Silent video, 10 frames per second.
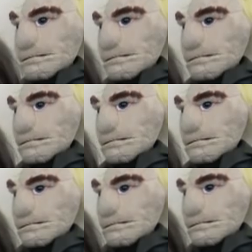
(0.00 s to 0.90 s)

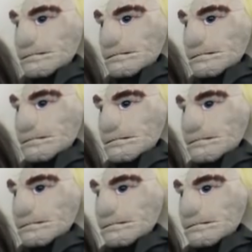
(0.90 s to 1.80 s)

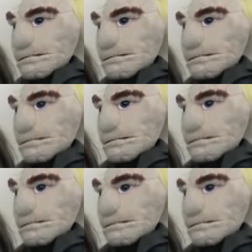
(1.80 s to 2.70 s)

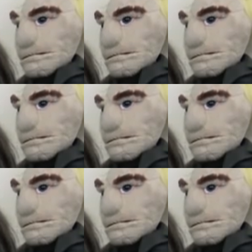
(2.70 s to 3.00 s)
No words are spoken by the person on screen.